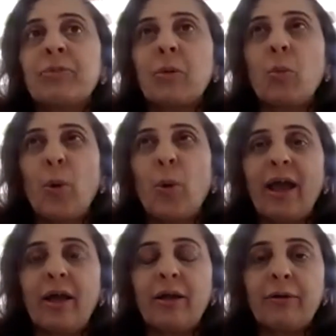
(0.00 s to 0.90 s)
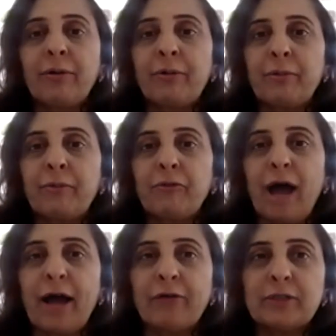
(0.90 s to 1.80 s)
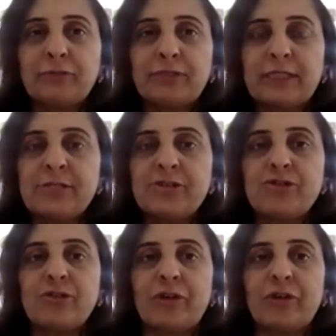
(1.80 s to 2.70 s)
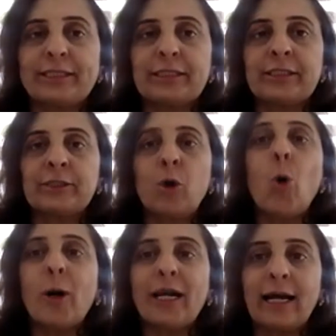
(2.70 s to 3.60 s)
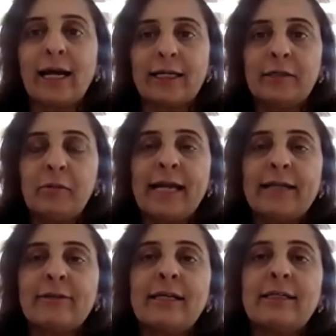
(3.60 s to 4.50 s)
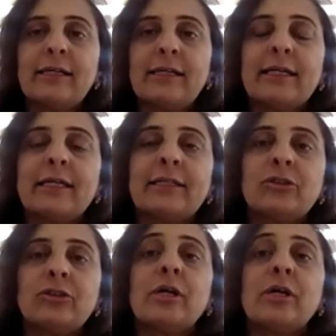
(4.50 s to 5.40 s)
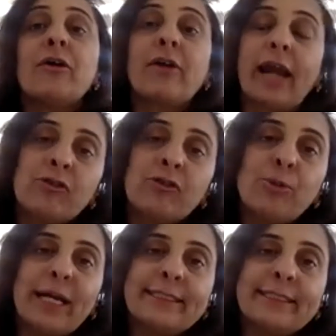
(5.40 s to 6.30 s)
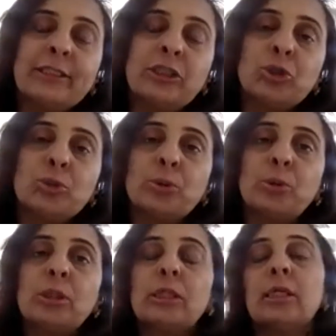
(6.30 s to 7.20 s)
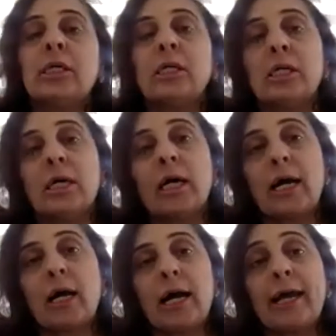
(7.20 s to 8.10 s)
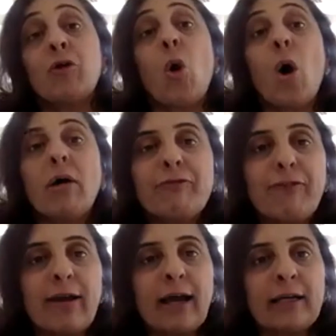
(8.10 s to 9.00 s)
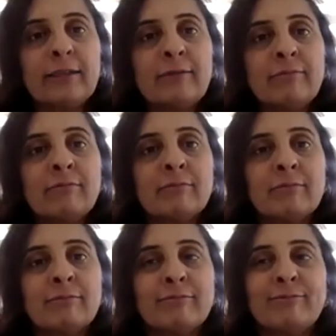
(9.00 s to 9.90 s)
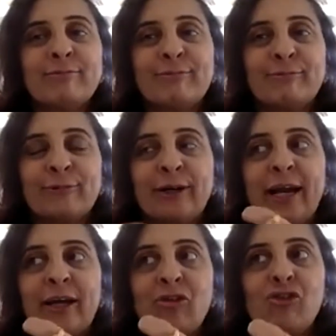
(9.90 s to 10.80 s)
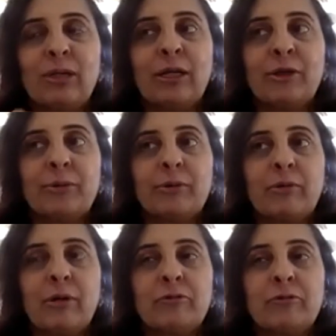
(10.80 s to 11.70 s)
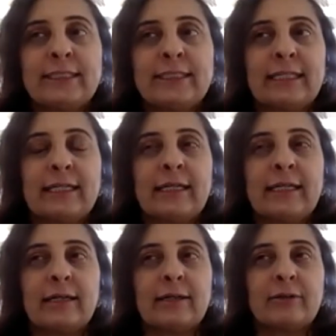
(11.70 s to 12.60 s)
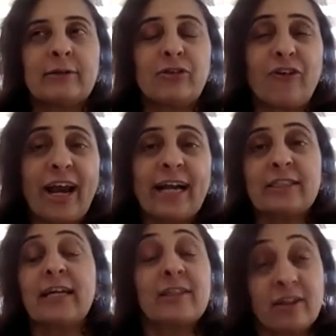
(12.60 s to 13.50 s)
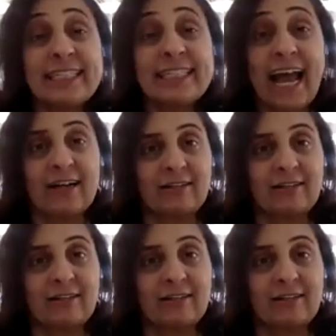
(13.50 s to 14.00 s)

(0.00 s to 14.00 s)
where I was first threatened online, and then it graduated to an offline, actually, you know, I wouldn't say a threat, an attack.